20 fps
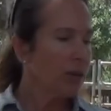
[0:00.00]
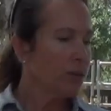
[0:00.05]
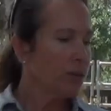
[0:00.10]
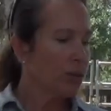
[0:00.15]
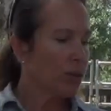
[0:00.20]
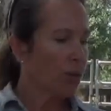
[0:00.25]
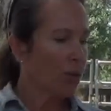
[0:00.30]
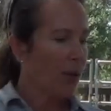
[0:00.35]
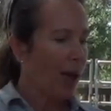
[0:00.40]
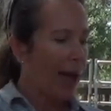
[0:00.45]

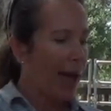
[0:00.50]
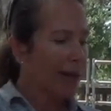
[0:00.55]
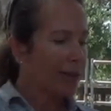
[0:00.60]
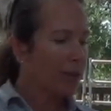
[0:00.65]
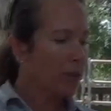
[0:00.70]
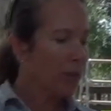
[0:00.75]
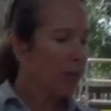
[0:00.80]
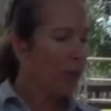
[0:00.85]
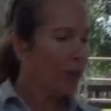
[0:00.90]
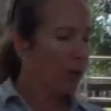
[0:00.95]
So as
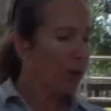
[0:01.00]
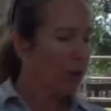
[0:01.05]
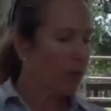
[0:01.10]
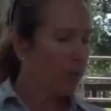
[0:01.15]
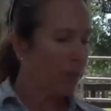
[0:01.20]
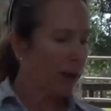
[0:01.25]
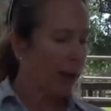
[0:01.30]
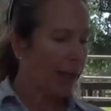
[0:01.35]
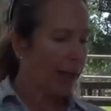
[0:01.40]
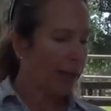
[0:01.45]
a
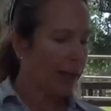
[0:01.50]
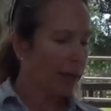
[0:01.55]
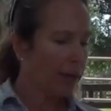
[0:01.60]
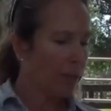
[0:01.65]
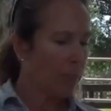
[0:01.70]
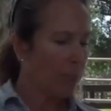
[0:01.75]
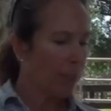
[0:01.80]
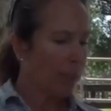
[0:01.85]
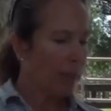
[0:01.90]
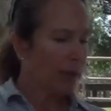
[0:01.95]
thoroughbred,